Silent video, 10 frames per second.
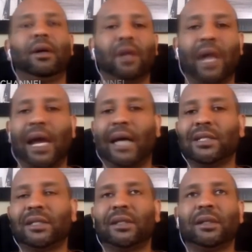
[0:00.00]

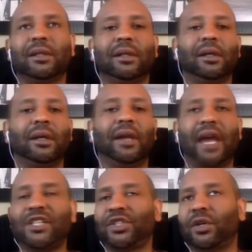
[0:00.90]
class,
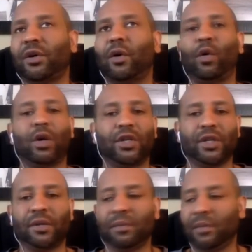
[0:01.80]
national
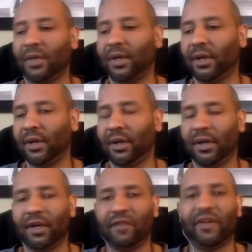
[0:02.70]
origin,
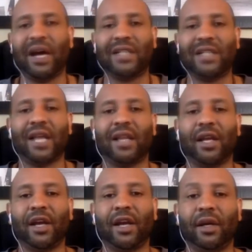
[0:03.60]
and find
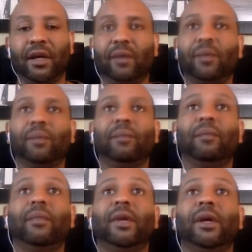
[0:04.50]
solidarity.
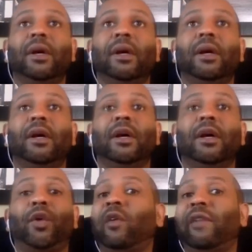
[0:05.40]

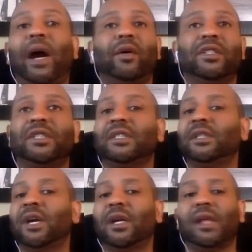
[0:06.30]
Coronavirus sees
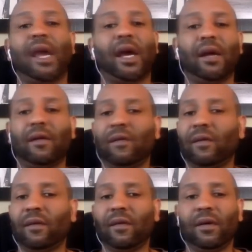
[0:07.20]
none of that.
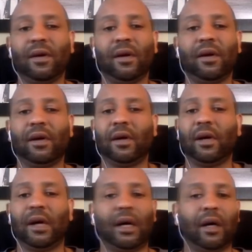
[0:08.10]

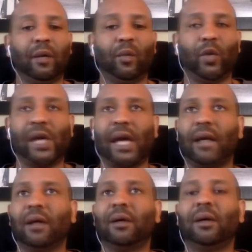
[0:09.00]
Um, we got
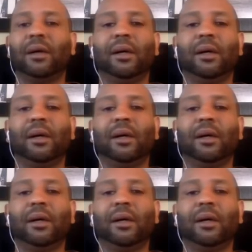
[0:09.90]
to